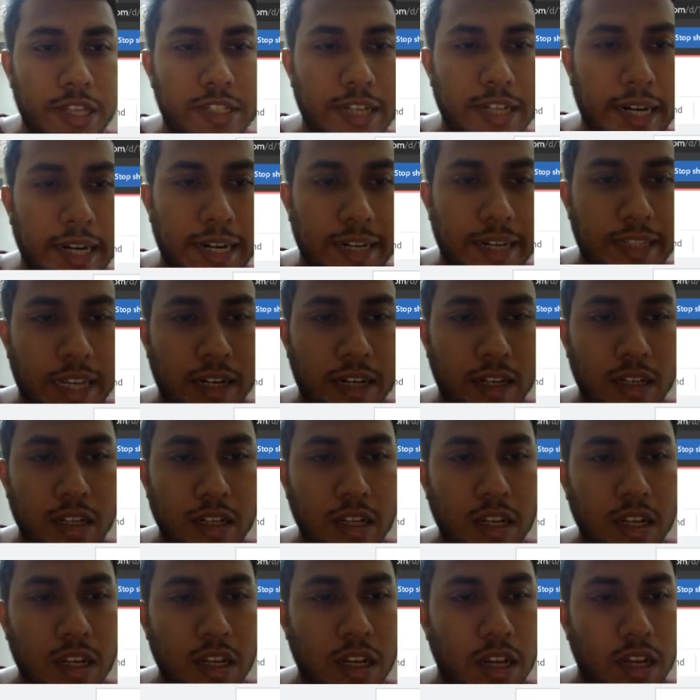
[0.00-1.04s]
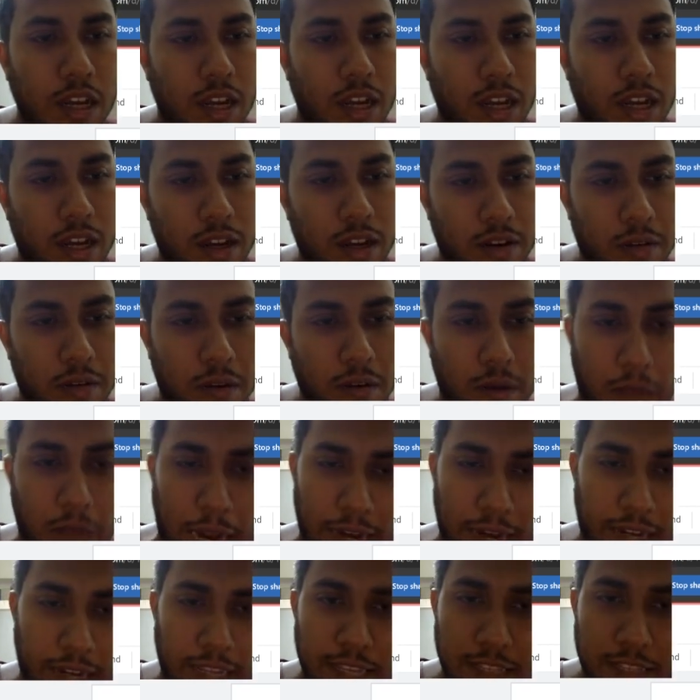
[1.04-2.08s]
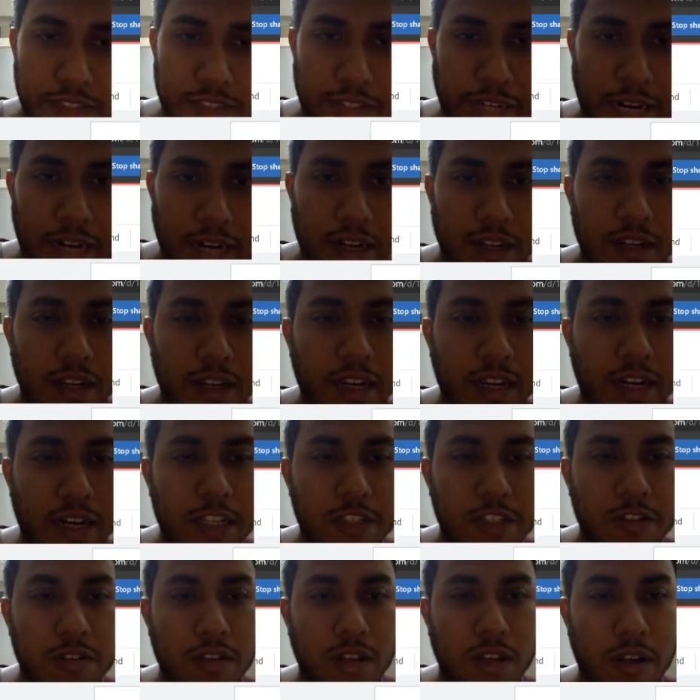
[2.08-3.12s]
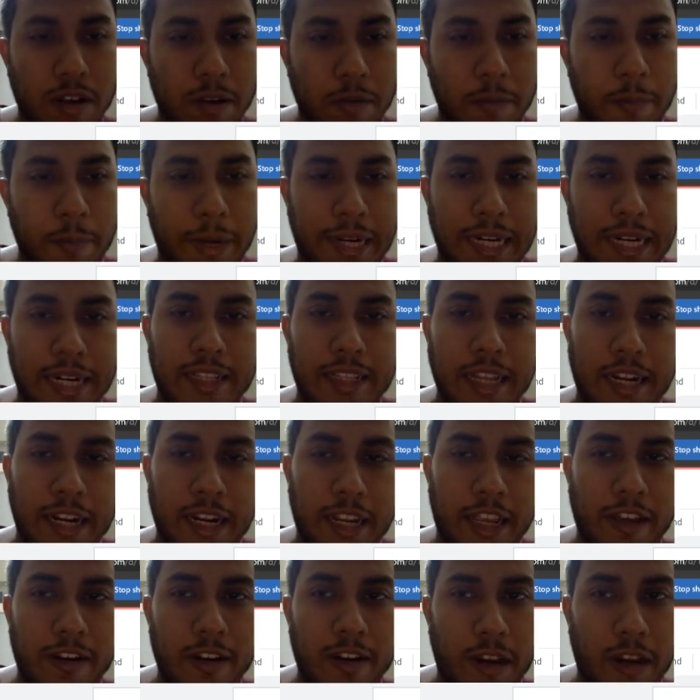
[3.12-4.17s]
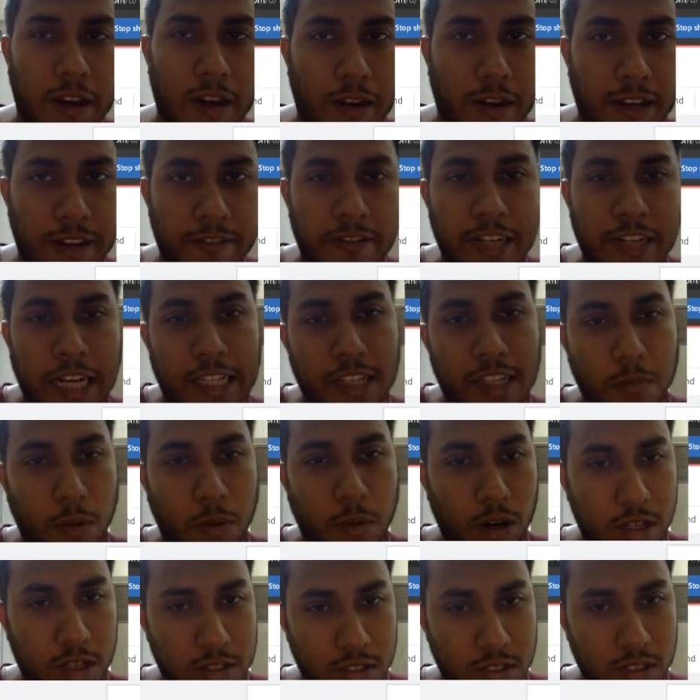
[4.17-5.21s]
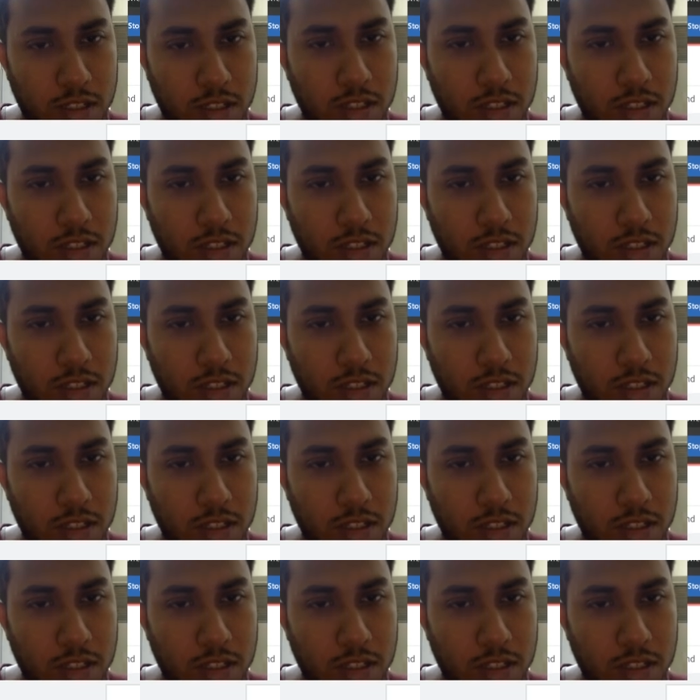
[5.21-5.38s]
greater than at each state it is better than every other policy.